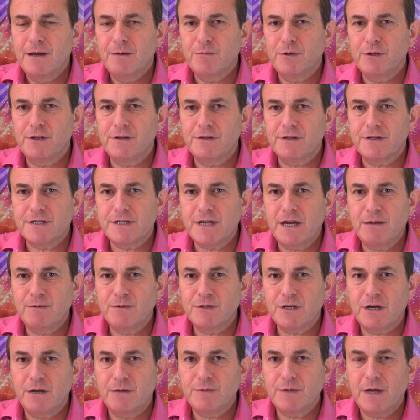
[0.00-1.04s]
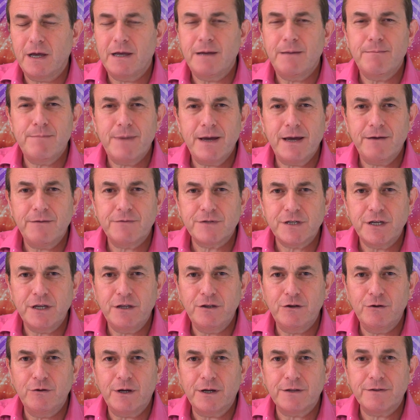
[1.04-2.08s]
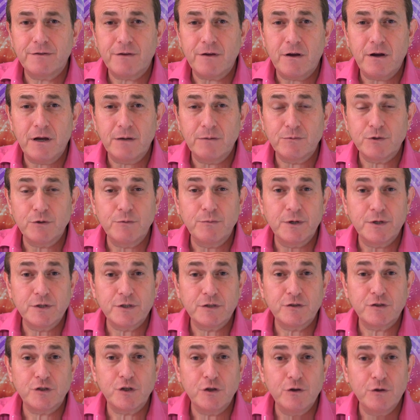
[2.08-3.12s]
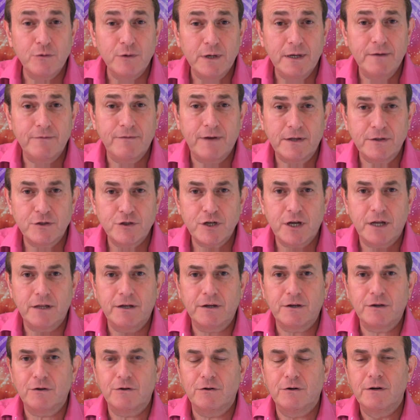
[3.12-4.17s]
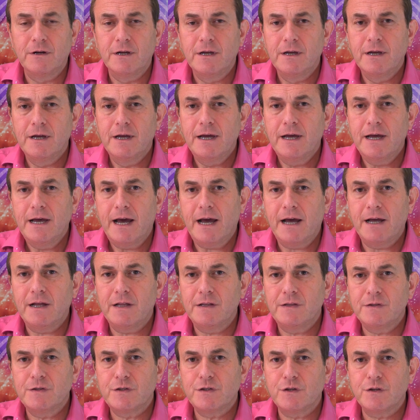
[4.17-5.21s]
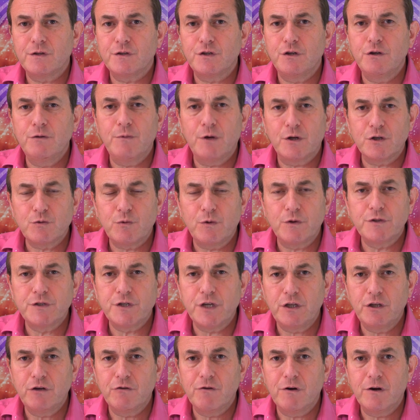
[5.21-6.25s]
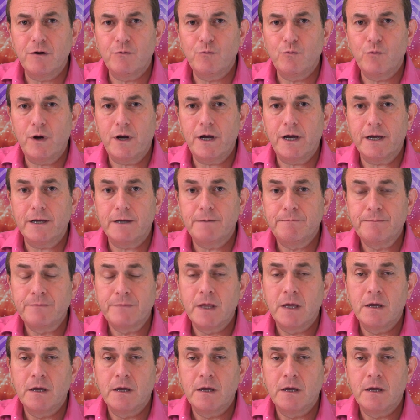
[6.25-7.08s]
but at the same time, it may have seen you at times almost too evangelical and too much wanting your own way.